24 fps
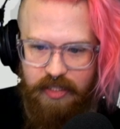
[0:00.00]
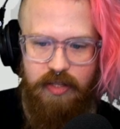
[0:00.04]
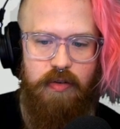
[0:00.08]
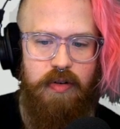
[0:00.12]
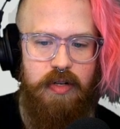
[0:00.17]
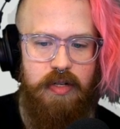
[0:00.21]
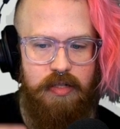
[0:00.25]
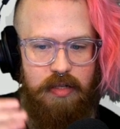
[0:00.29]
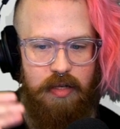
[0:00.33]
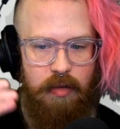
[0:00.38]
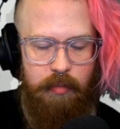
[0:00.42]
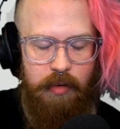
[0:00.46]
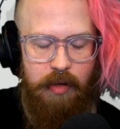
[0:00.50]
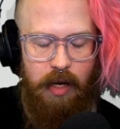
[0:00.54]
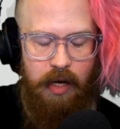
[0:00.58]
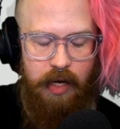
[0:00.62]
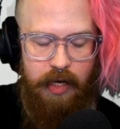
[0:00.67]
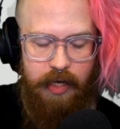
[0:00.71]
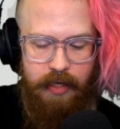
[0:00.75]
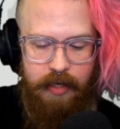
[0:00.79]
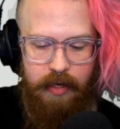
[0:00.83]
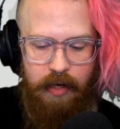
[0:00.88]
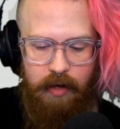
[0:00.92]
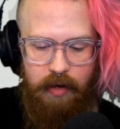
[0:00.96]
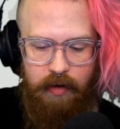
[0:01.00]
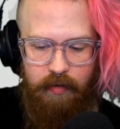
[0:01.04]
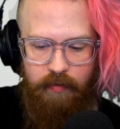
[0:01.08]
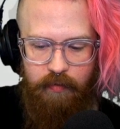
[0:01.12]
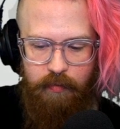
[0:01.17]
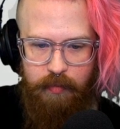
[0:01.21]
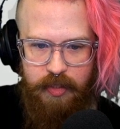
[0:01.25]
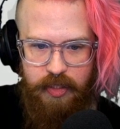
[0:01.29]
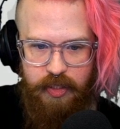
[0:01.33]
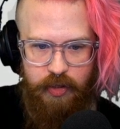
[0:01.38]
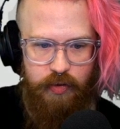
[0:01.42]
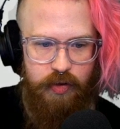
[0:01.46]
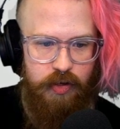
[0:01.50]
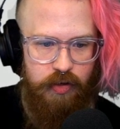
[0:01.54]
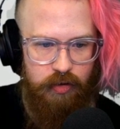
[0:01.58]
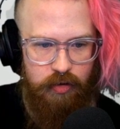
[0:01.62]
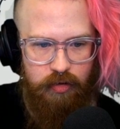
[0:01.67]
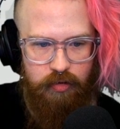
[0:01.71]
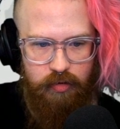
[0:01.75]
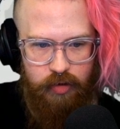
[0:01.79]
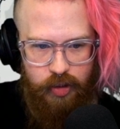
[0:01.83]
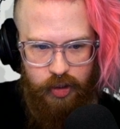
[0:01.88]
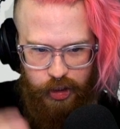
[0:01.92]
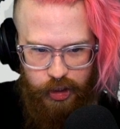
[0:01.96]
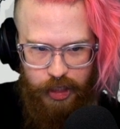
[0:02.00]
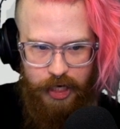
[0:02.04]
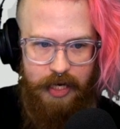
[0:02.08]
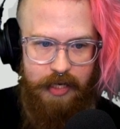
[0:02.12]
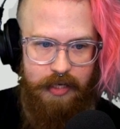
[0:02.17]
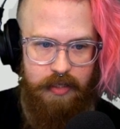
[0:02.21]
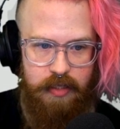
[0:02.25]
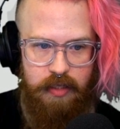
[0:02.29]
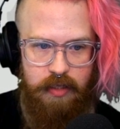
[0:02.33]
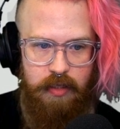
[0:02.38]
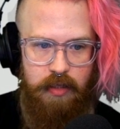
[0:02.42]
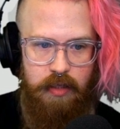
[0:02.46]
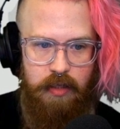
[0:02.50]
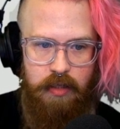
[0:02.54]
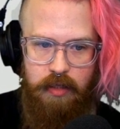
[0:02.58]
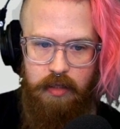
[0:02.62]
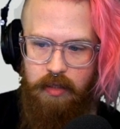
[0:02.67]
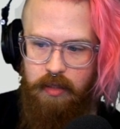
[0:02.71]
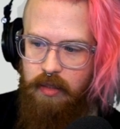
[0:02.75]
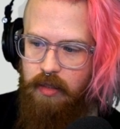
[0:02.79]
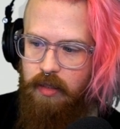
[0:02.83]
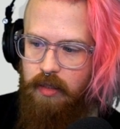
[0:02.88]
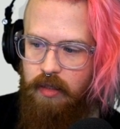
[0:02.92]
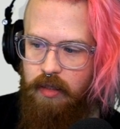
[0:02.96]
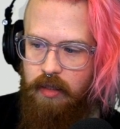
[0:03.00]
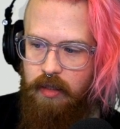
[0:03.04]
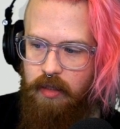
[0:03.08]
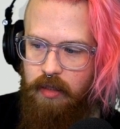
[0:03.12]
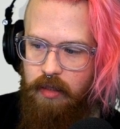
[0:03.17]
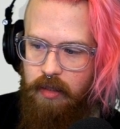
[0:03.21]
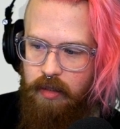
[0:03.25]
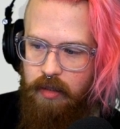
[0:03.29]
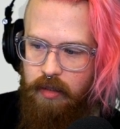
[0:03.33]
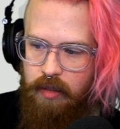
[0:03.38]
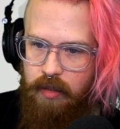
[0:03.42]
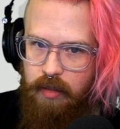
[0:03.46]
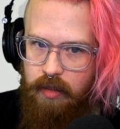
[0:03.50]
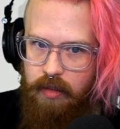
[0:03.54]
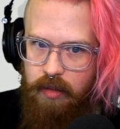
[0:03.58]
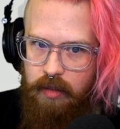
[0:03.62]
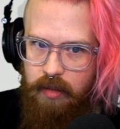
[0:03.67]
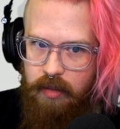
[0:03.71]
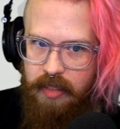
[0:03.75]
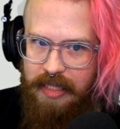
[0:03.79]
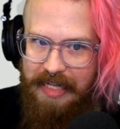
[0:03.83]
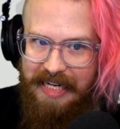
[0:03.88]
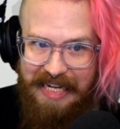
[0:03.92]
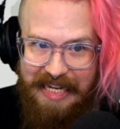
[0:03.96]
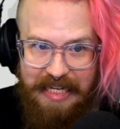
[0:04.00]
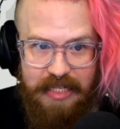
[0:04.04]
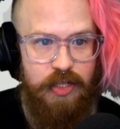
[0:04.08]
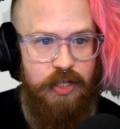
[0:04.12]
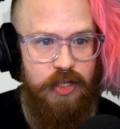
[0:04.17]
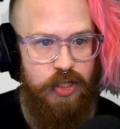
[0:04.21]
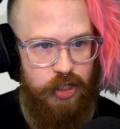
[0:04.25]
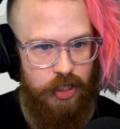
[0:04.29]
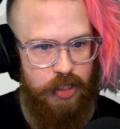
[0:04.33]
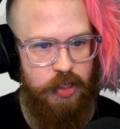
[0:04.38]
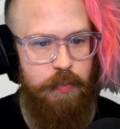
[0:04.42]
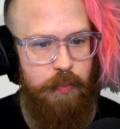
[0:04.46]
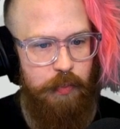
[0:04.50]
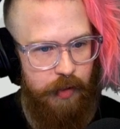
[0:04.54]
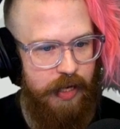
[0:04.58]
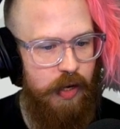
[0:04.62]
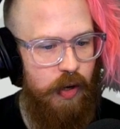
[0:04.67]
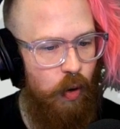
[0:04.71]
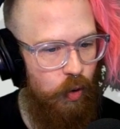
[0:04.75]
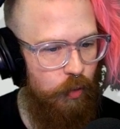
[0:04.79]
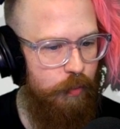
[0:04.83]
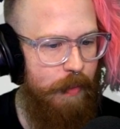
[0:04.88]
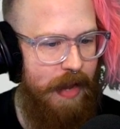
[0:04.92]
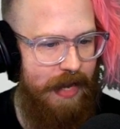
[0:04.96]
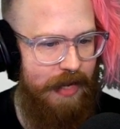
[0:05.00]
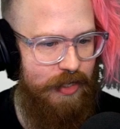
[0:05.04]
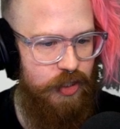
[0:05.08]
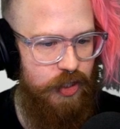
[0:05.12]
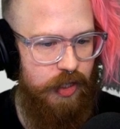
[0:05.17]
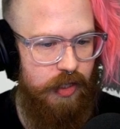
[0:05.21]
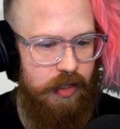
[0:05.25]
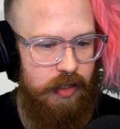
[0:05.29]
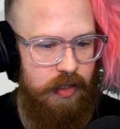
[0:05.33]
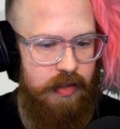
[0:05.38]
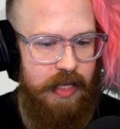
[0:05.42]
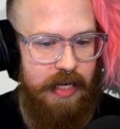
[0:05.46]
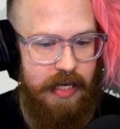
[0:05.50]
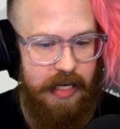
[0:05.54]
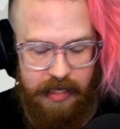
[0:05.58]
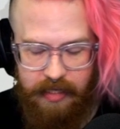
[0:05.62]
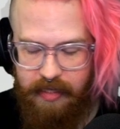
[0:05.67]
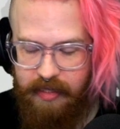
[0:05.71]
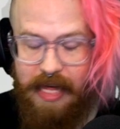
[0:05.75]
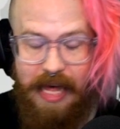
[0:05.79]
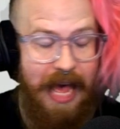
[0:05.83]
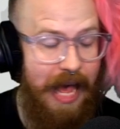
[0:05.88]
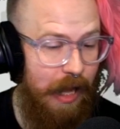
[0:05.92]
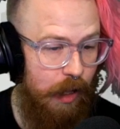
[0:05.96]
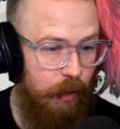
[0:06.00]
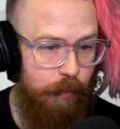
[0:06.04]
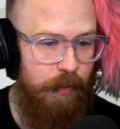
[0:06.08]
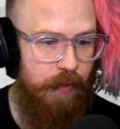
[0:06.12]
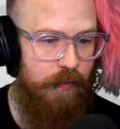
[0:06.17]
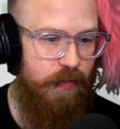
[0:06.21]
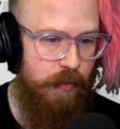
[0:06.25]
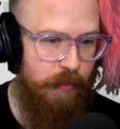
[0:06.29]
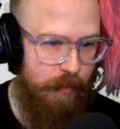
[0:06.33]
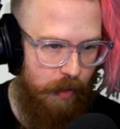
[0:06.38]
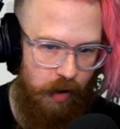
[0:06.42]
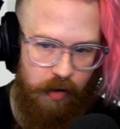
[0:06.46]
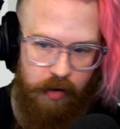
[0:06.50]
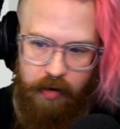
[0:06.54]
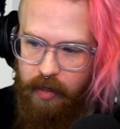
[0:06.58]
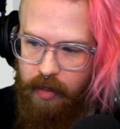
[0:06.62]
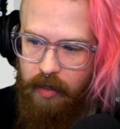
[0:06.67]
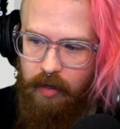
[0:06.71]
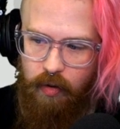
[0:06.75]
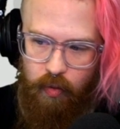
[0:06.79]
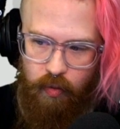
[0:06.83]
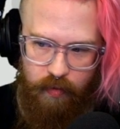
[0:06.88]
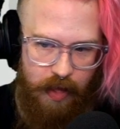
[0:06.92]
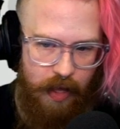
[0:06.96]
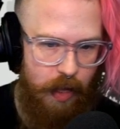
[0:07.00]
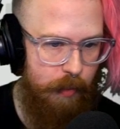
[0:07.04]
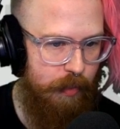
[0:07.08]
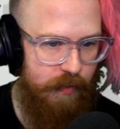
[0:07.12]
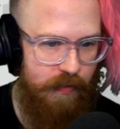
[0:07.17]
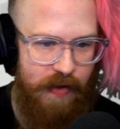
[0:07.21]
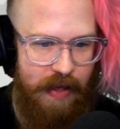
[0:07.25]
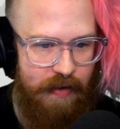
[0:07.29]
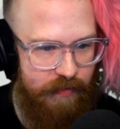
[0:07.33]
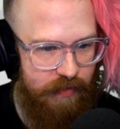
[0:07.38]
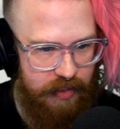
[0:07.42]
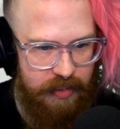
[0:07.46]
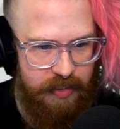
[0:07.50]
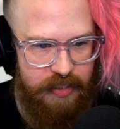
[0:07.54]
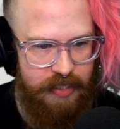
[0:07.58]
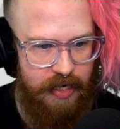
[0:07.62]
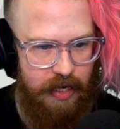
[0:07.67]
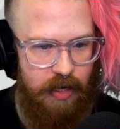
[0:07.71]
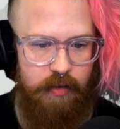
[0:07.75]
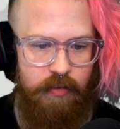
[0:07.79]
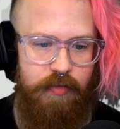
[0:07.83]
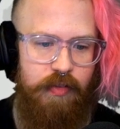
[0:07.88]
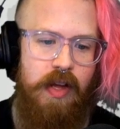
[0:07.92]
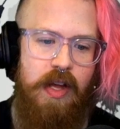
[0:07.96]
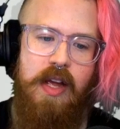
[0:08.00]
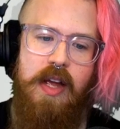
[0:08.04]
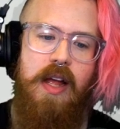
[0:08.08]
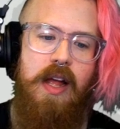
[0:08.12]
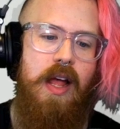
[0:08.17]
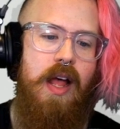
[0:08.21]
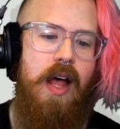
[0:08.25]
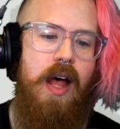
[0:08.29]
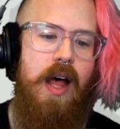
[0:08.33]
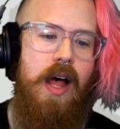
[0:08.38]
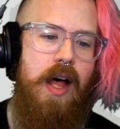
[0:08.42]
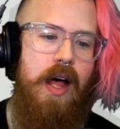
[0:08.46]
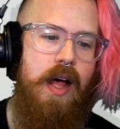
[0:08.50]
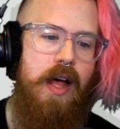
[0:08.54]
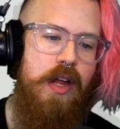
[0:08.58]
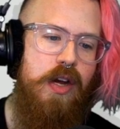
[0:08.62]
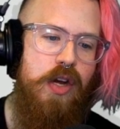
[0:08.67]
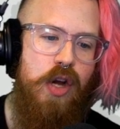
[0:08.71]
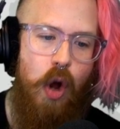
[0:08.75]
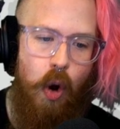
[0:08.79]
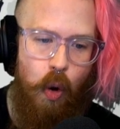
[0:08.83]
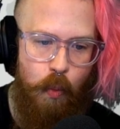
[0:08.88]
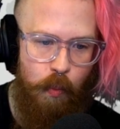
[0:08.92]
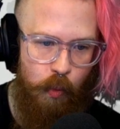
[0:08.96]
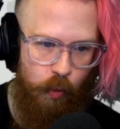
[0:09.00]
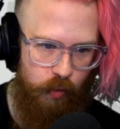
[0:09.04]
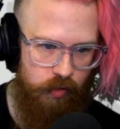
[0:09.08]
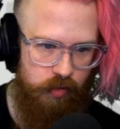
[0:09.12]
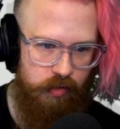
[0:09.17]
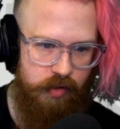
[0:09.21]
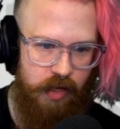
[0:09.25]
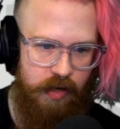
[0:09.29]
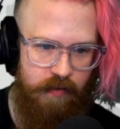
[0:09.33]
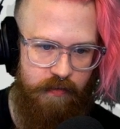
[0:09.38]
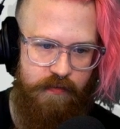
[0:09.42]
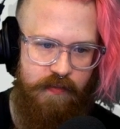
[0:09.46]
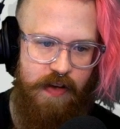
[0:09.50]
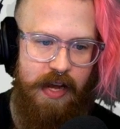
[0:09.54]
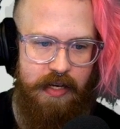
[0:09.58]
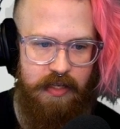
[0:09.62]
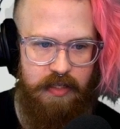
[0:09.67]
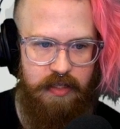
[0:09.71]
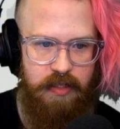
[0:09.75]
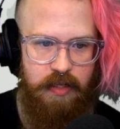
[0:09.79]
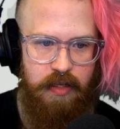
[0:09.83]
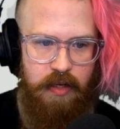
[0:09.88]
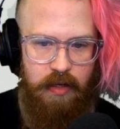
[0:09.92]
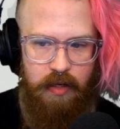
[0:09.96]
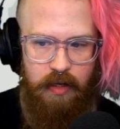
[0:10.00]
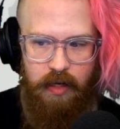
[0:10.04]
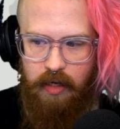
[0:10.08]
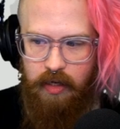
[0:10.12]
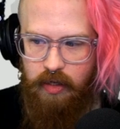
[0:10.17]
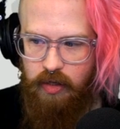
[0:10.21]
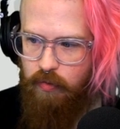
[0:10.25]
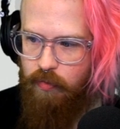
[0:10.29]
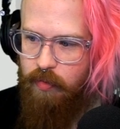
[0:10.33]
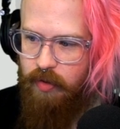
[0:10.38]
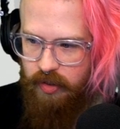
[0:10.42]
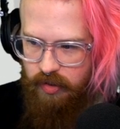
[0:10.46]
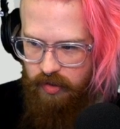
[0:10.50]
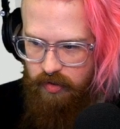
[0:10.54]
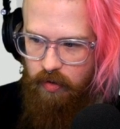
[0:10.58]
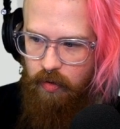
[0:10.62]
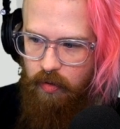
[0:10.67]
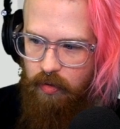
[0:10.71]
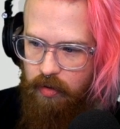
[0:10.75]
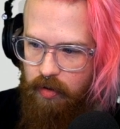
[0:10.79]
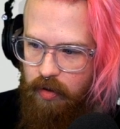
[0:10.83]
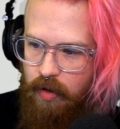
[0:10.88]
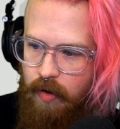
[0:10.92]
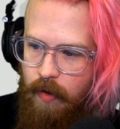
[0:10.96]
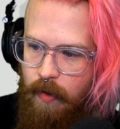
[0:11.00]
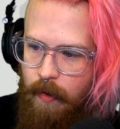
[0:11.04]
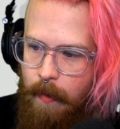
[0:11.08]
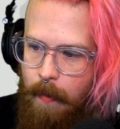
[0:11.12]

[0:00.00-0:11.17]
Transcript: there is some kind of material shit that isn't just plain old magic, they need the help of the Mara or the help of heaven itself. No mortal can affect a human soul.